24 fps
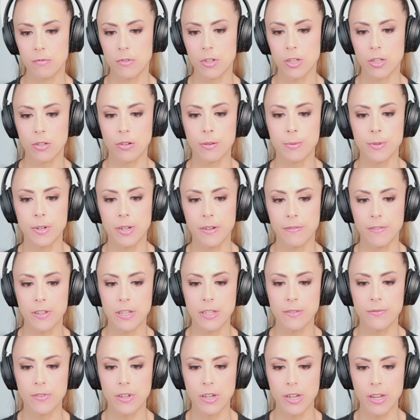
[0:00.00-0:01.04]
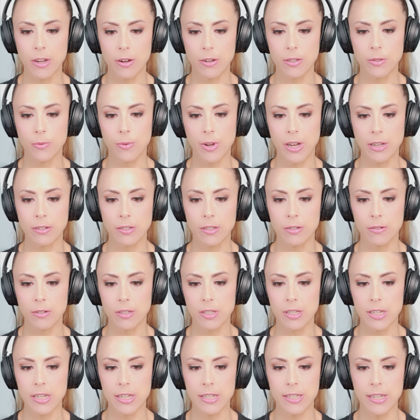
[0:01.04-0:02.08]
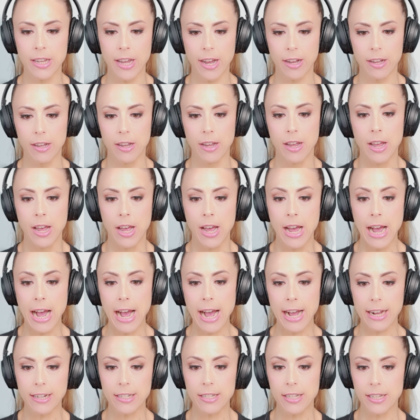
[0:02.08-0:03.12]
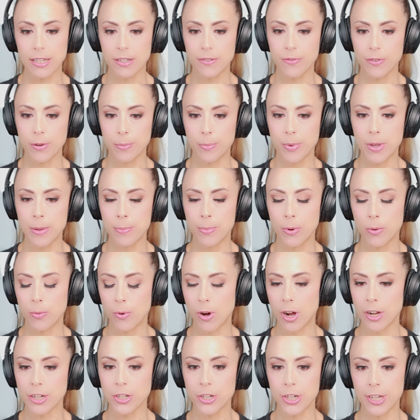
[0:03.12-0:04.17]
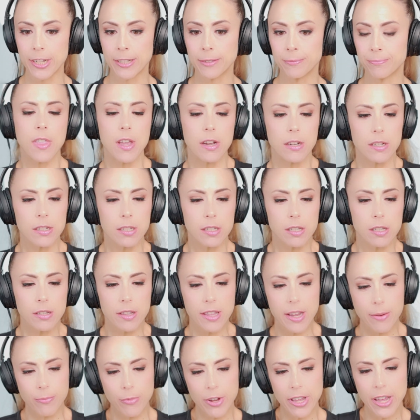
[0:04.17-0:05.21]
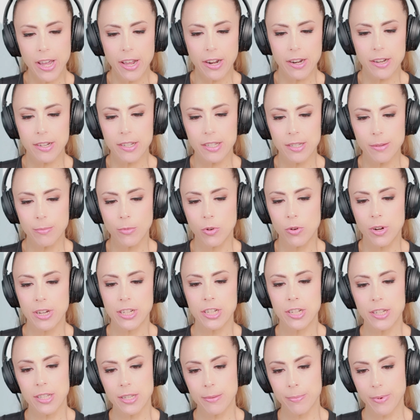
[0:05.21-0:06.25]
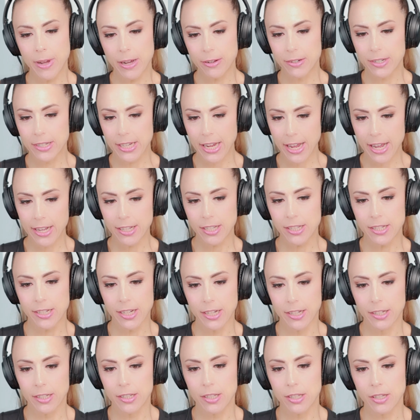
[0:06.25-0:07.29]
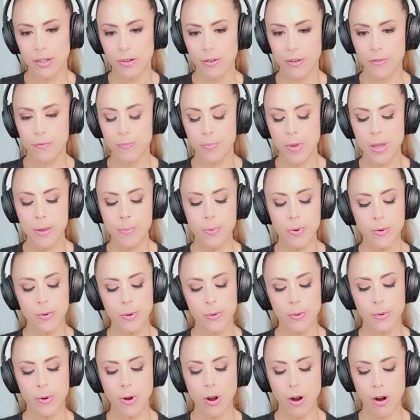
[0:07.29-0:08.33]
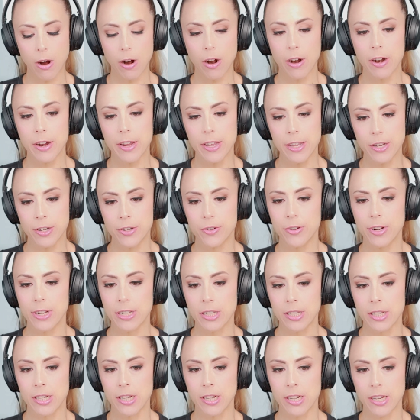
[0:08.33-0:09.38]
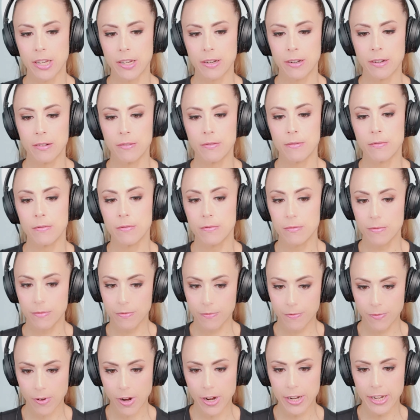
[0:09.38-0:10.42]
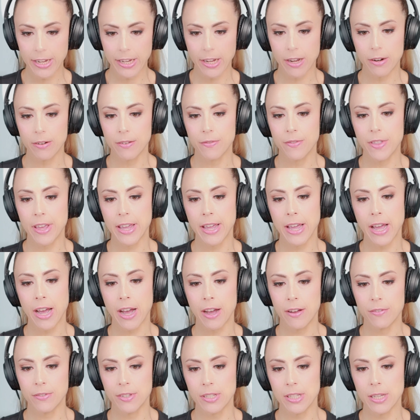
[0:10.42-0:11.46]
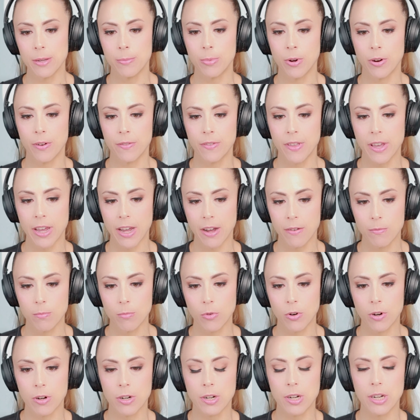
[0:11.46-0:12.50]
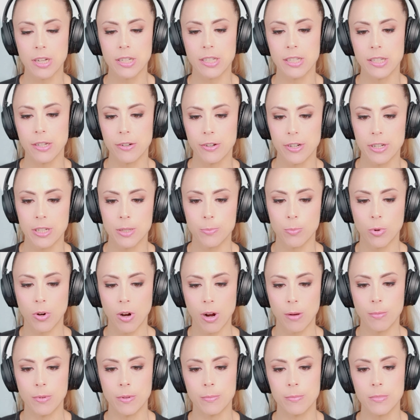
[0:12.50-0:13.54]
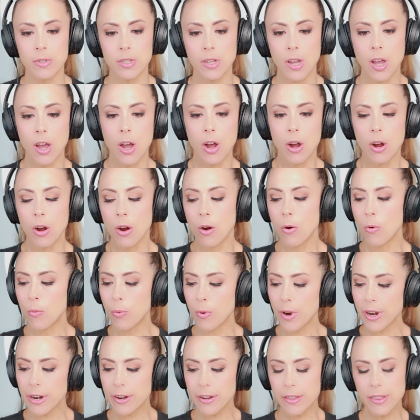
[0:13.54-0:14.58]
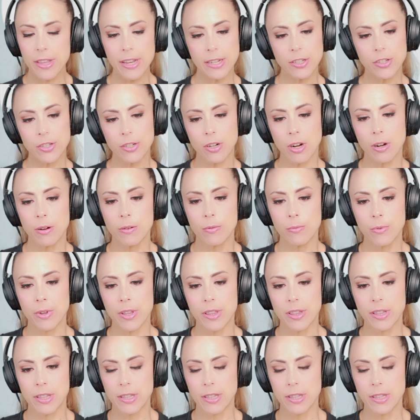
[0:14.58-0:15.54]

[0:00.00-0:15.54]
description of this video as well, so it's easy access for people watching. So then we had some questions about testing. So if people are interested in finding out if they have SIBO, if they have more serious problems, where do they start with